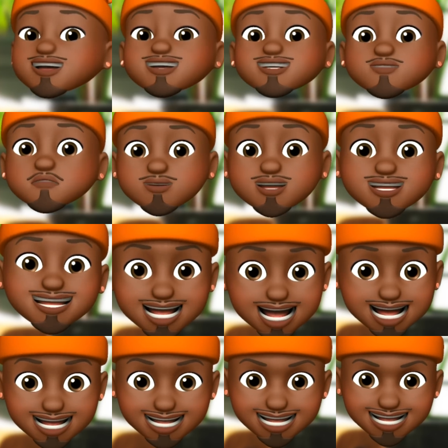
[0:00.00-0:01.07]

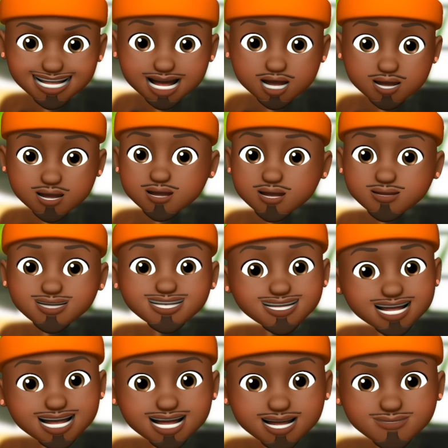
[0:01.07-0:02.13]
spearheaded a whole
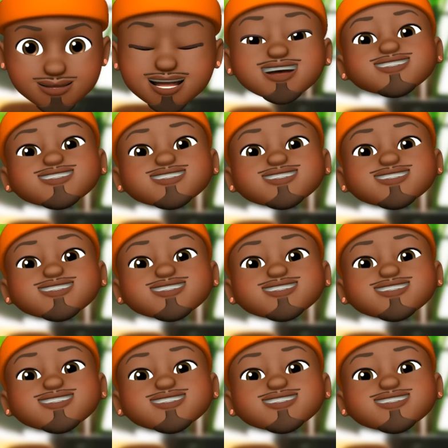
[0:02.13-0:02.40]
scheme